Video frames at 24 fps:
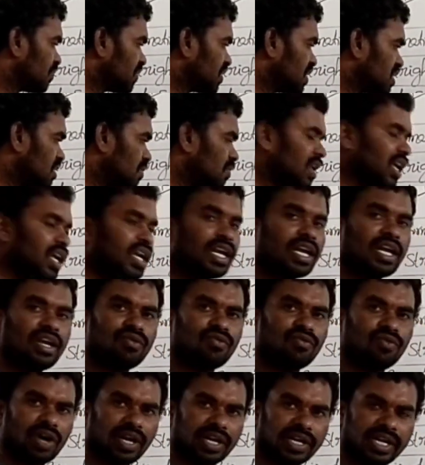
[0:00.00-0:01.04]

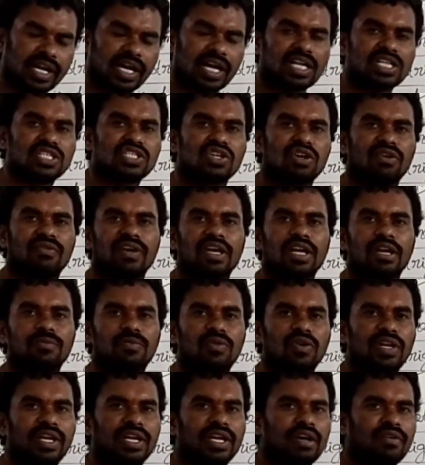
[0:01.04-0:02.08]
similarly 1 year also
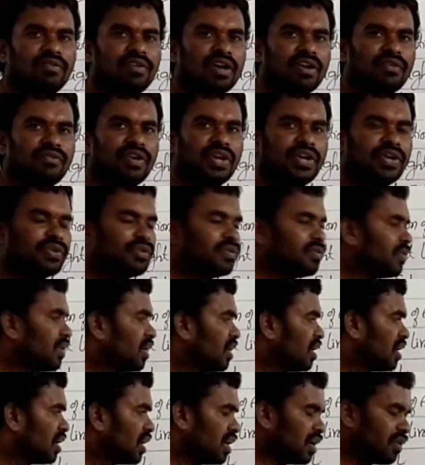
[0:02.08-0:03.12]
available in our video,
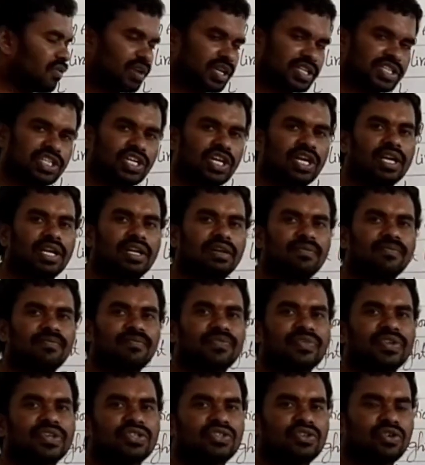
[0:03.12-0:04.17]
in our channel.
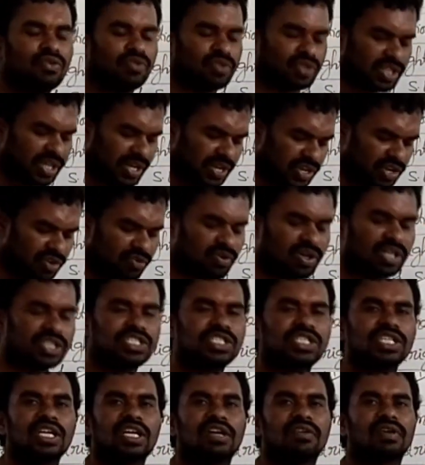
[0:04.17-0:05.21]
So thank you
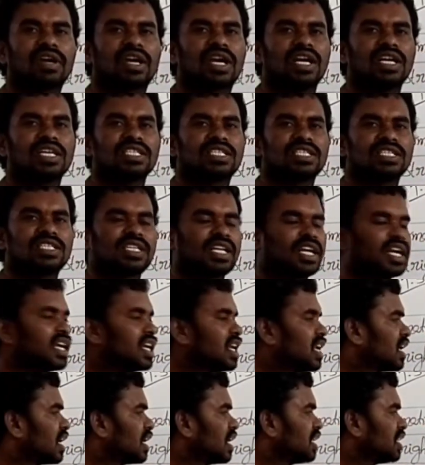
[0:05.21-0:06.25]
watching our classes
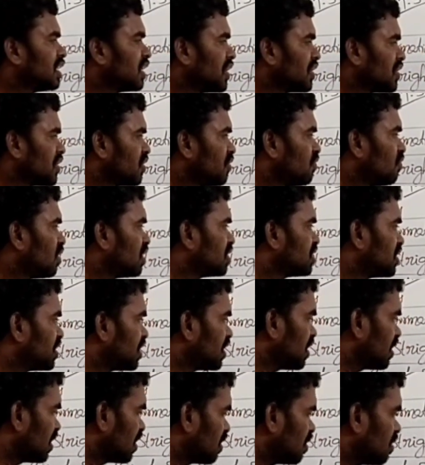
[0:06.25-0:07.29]
regularly. Thank you
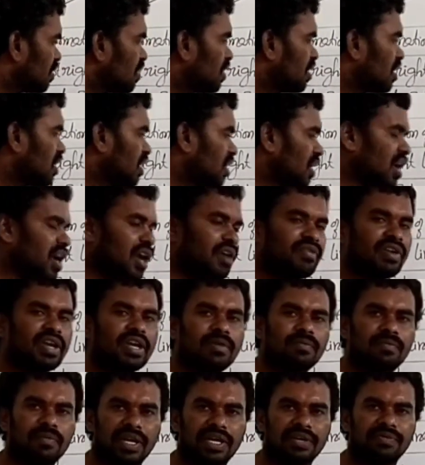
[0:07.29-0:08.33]
watching,
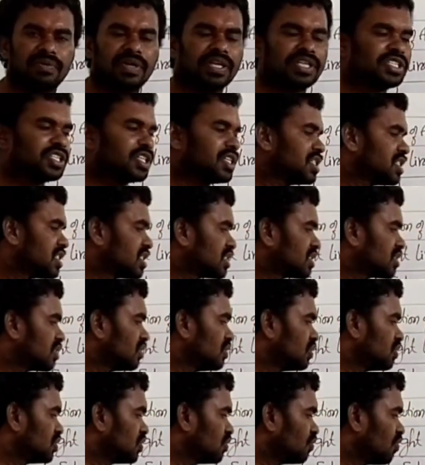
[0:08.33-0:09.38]
having be patience
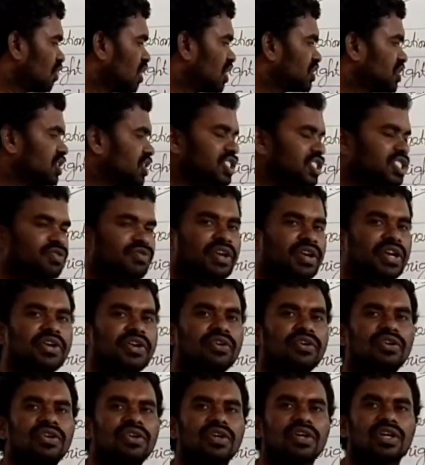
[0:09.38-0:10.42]
to watch this
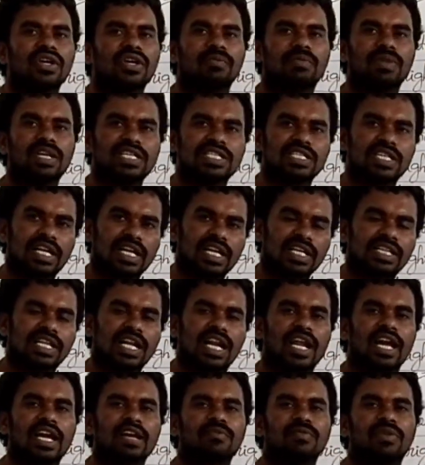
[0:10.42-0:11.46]
video. Please click the
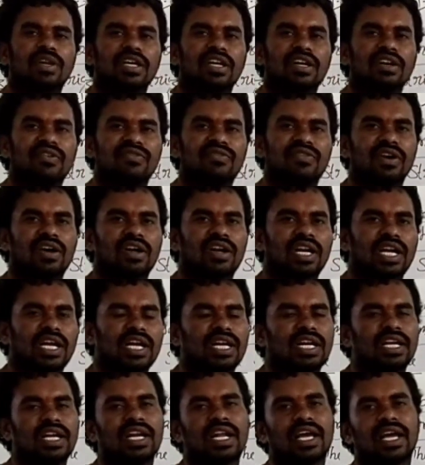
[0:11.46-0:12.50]
like button if you are
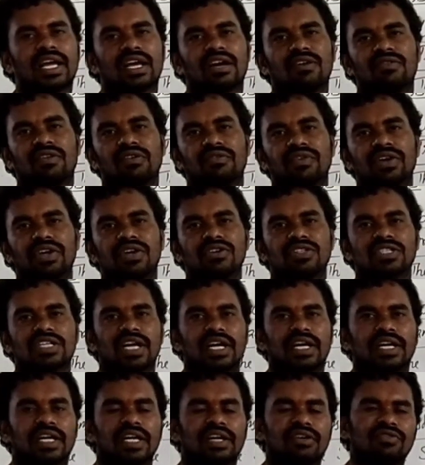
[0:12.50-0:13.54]
really like our videos
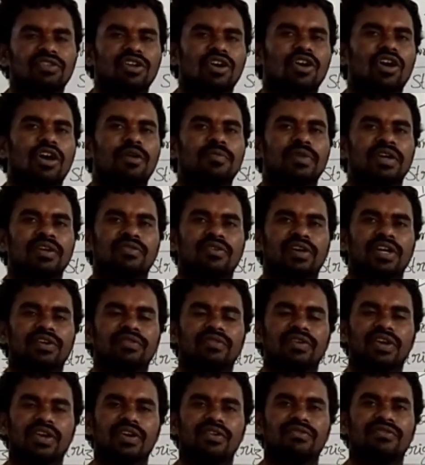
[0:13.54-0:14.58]
and give the comment
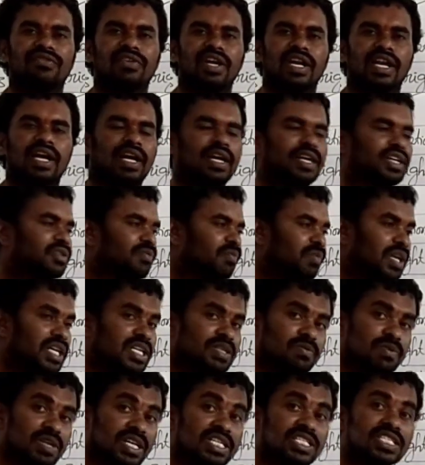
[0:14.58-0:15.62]
whatever you feel, and
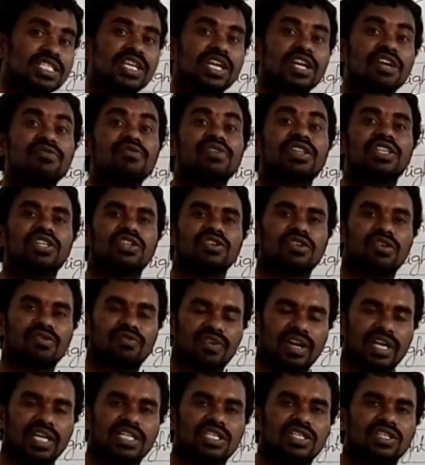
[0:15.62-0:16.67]
please share with your
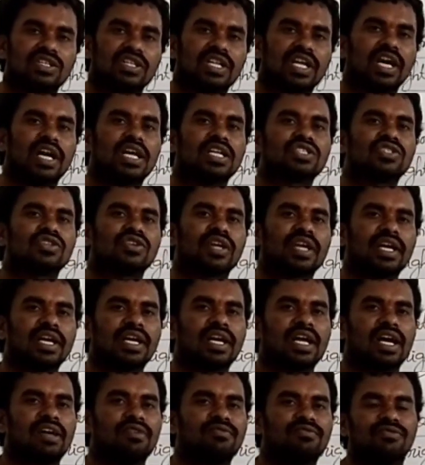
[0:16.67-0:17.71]
friends so they also
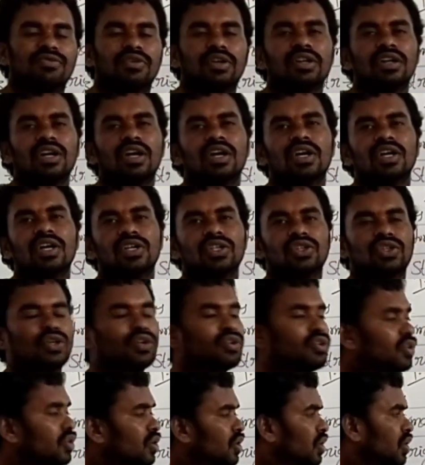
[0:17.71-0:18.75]
get helpful
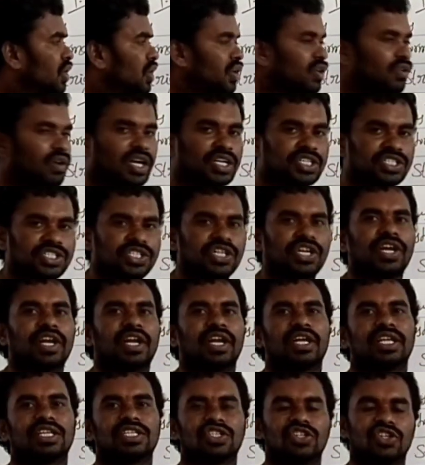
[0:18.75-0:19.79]
through your
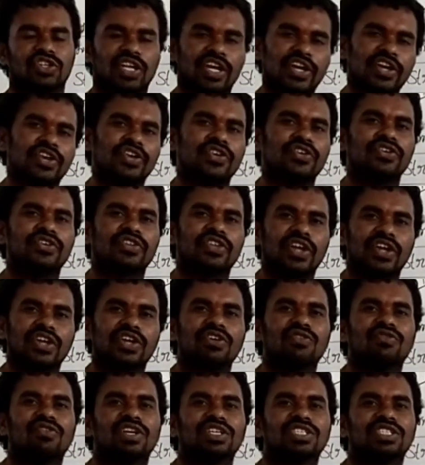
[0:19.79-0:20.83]
sharing. So thank
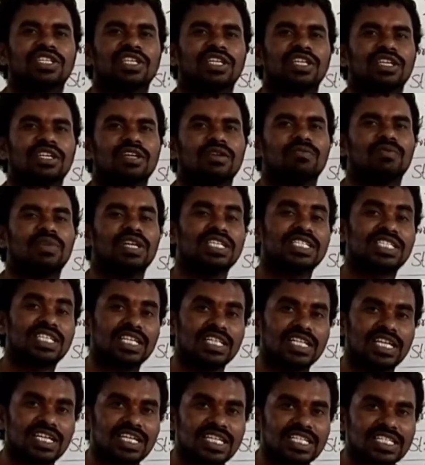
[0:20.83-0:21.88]
you watching. Please
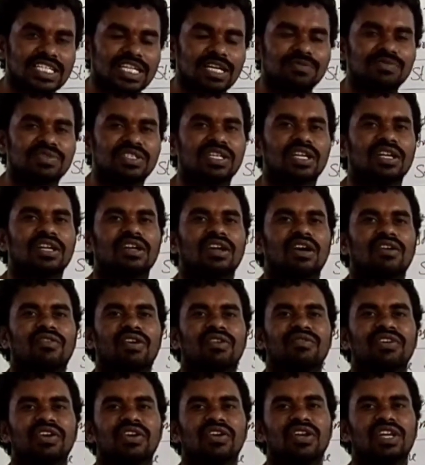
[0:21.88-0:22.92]
see the description,
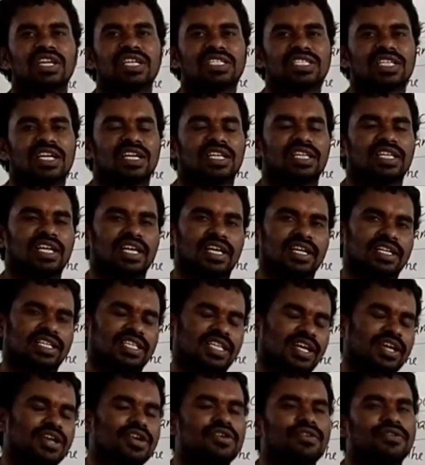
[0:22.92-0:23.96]
our video links are there.
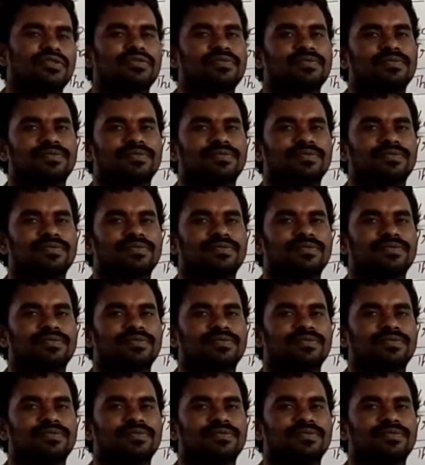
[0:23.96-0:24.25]
Thank you.